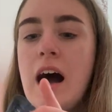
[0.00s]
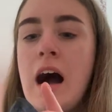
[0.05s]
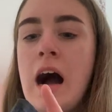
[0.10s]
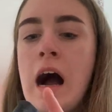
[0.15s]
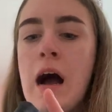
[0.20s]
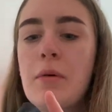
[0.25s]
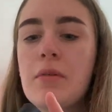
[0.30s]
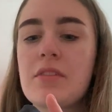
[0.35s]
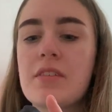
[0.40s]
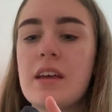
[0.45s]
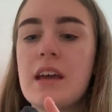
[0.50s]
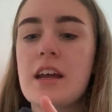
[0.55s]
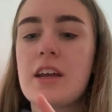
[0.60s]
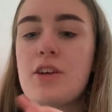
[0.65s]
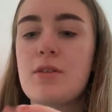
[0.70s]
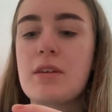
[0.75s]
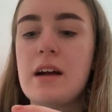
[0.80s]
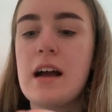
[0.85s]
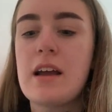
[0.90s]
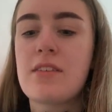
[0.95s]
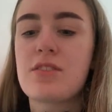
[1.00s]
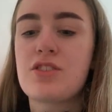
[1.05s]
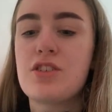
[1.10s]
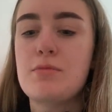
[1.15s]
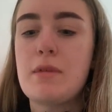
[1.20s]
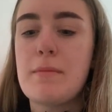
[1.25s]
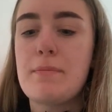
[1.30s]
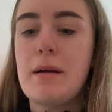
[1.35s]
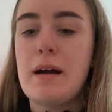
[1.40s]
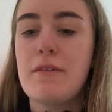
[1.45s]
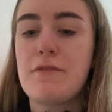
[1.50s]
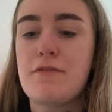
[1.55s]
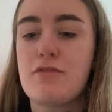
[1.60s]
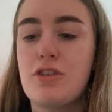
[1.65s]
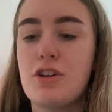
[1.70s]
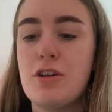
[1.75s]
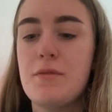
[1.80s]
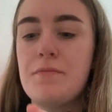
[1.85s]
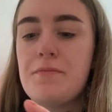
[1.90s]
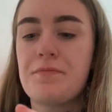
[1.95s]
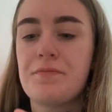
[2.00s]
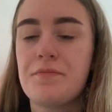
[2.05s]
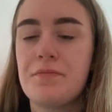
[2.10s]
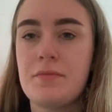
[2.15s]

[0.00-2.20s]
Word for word: I will take you guys to my bathroom.